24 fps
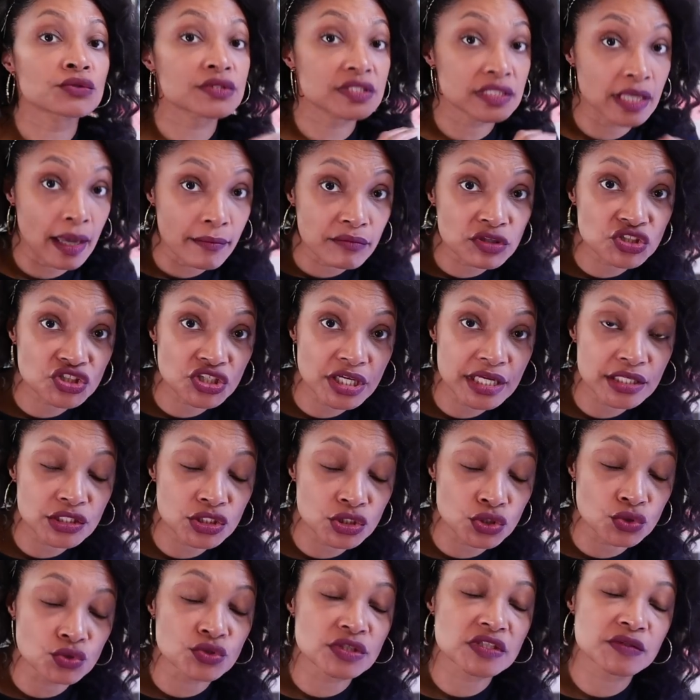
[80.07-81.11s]
Some machines
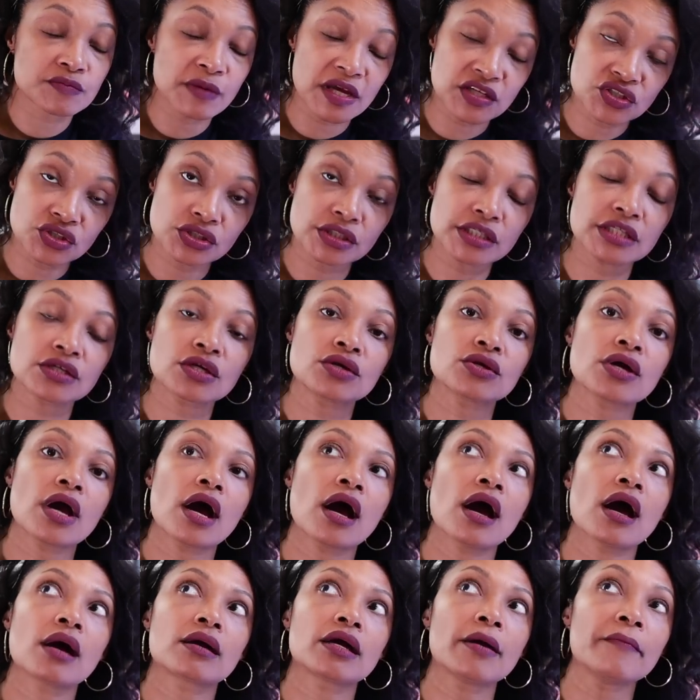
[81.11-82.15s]
do, especially
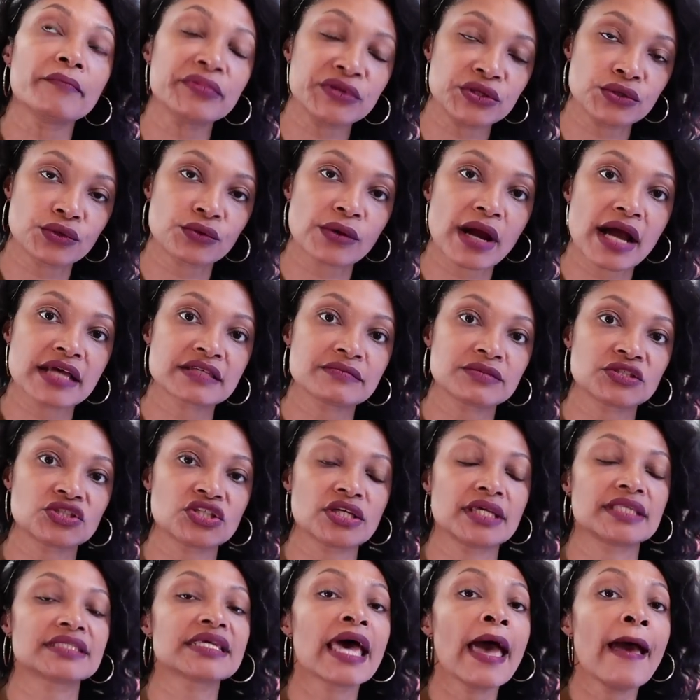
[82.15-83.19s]
uh, computerized
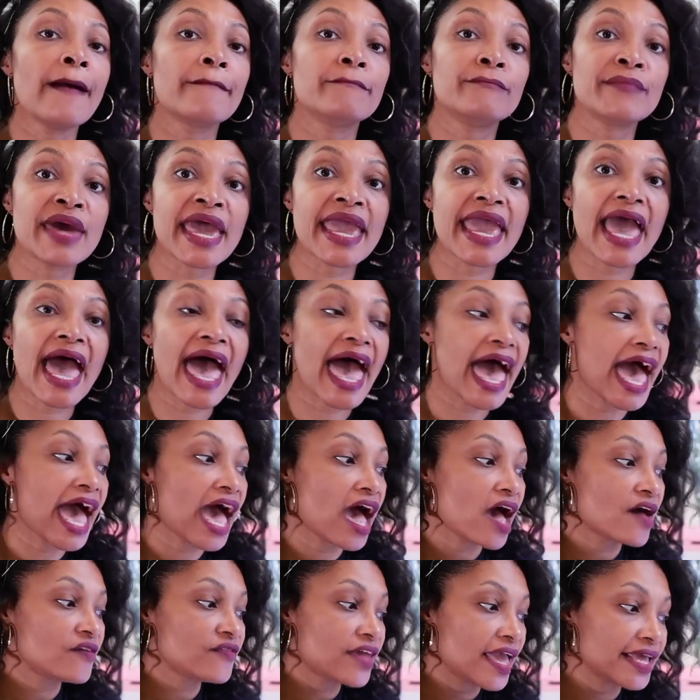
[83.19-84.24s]
machines, may
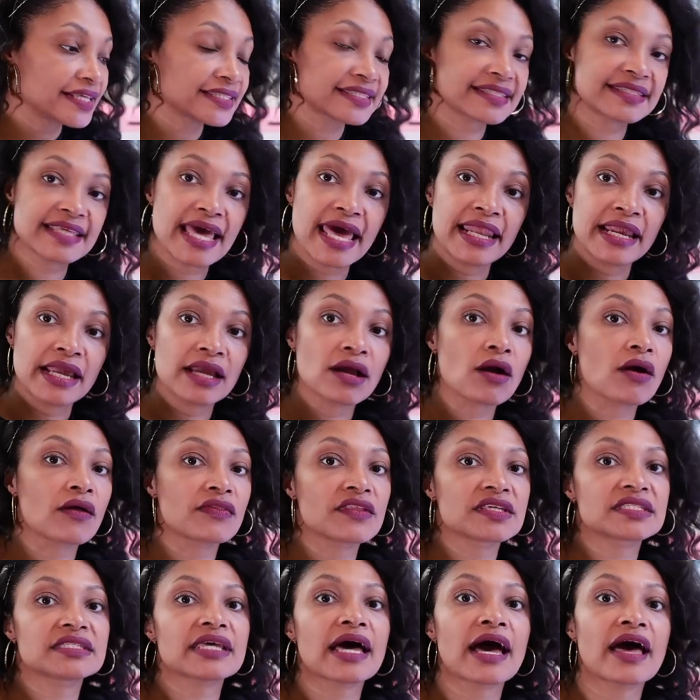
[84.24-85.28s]
have a setting on
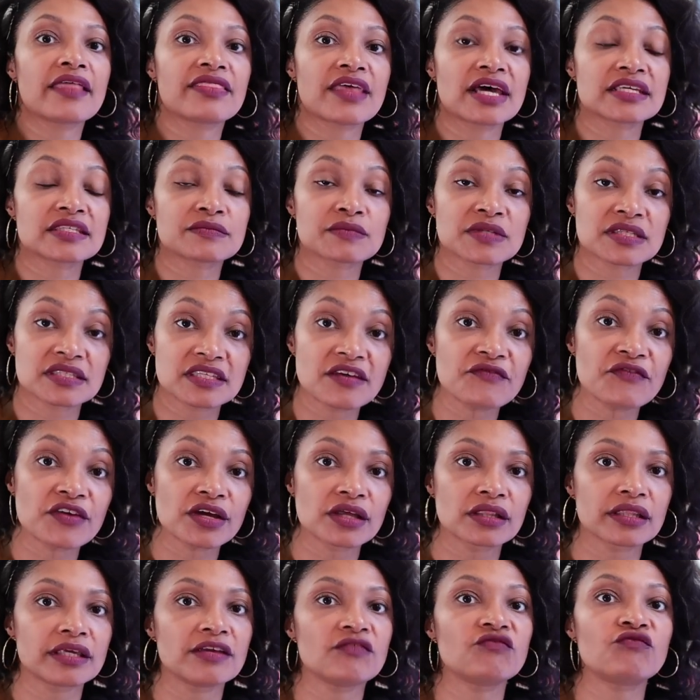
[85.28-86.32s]
the side that's
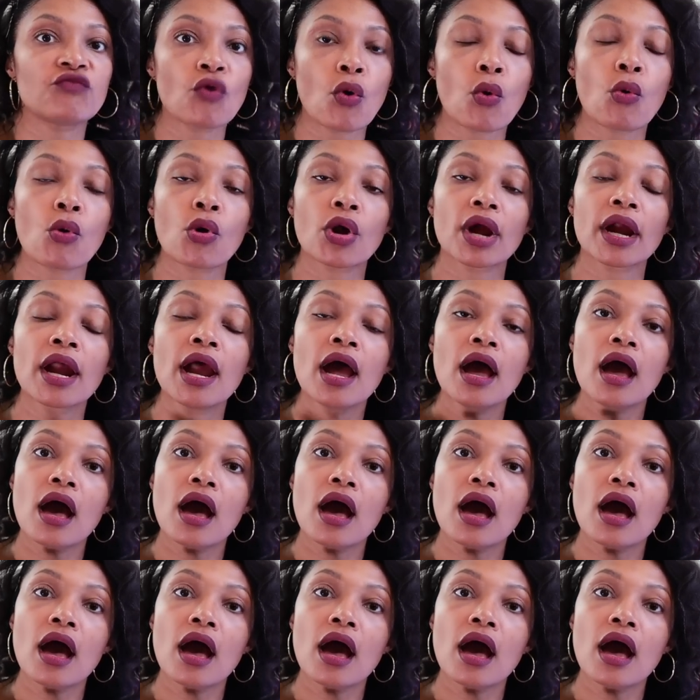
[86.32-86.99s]
specifically for